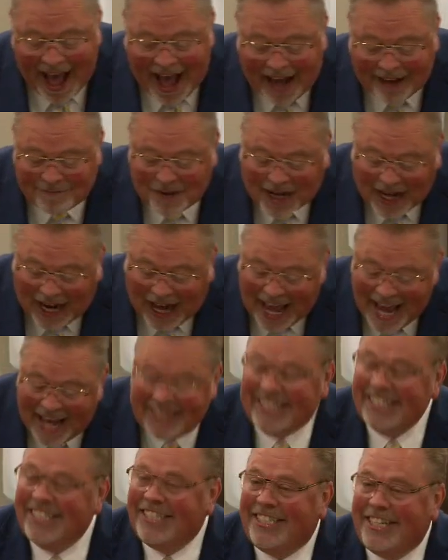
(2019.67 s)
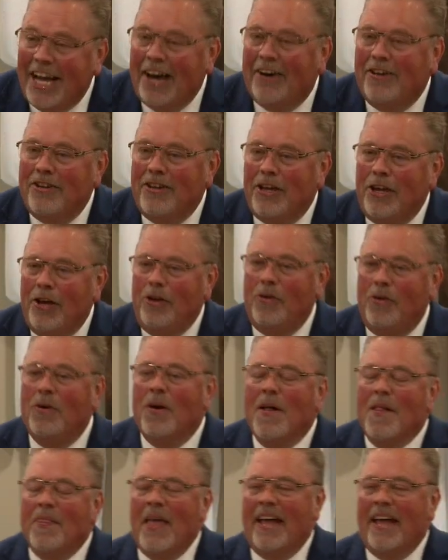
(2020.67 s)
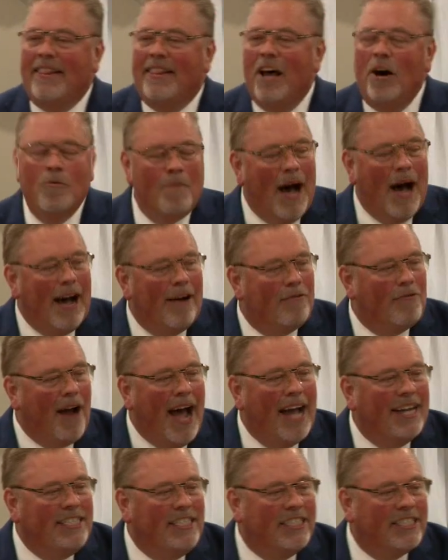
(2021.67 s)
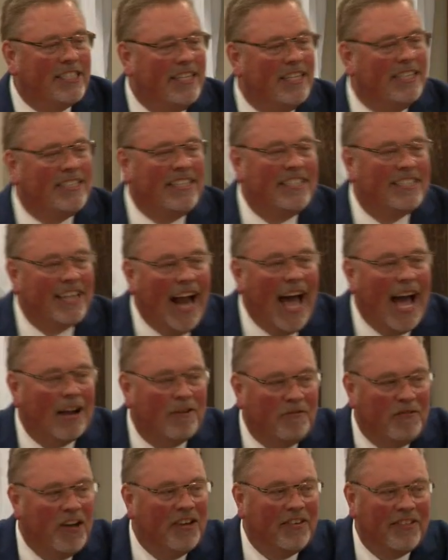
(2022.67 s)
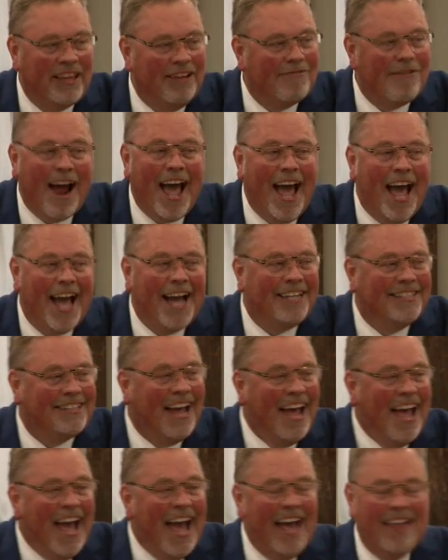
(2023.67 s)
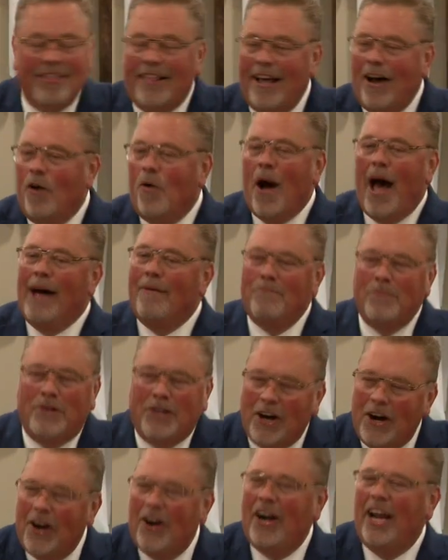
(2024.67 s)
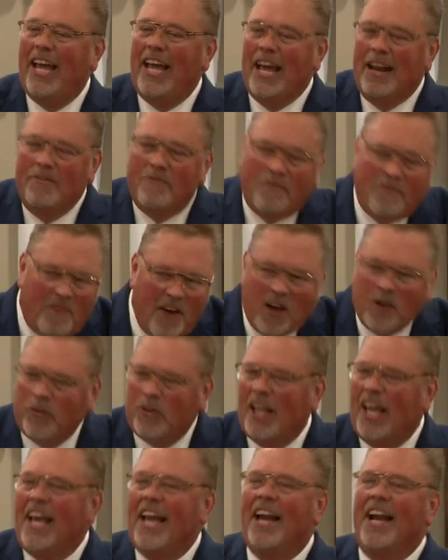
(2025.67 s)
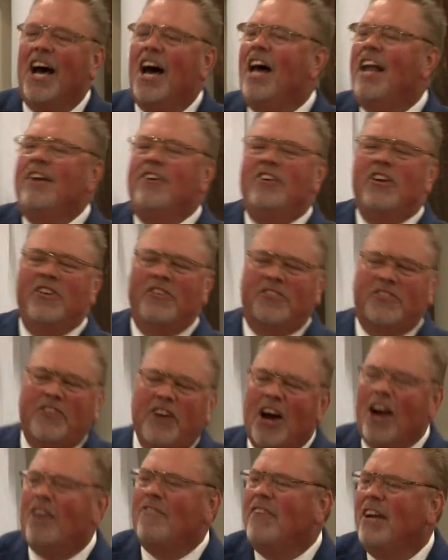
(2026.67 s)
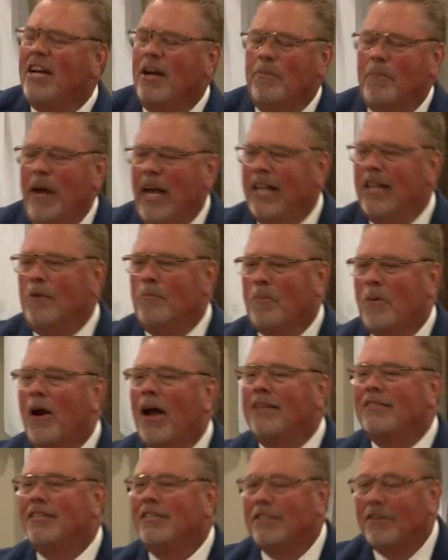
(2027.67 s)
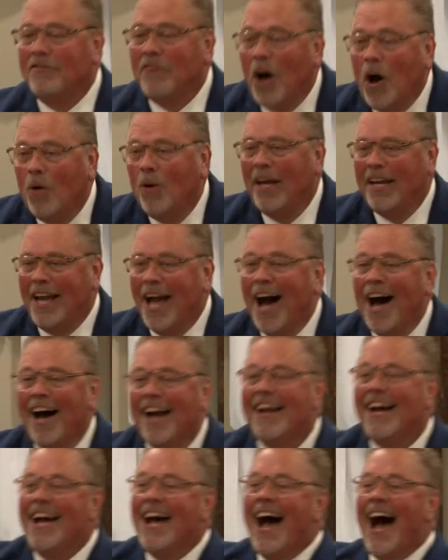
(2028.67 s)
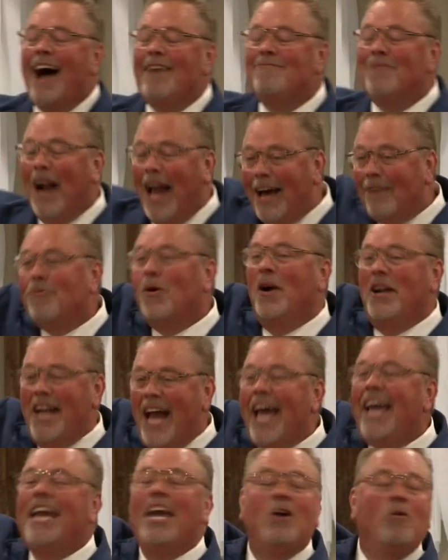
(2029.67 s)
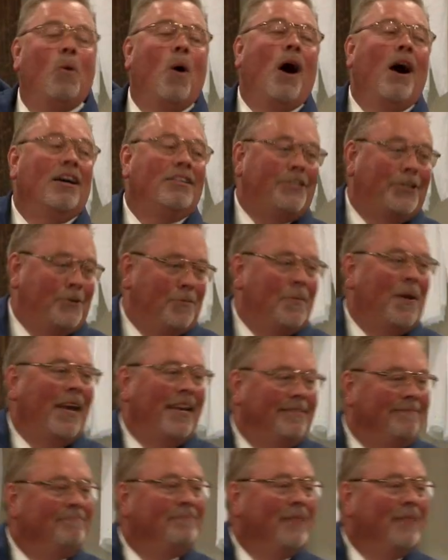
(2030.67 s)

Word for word: I'm glad to tell you that though my righteousness is like filthy rags, and though I'm dirty and filthy and undeserving to be in the presence of holy God, I'm glad one day he washed me.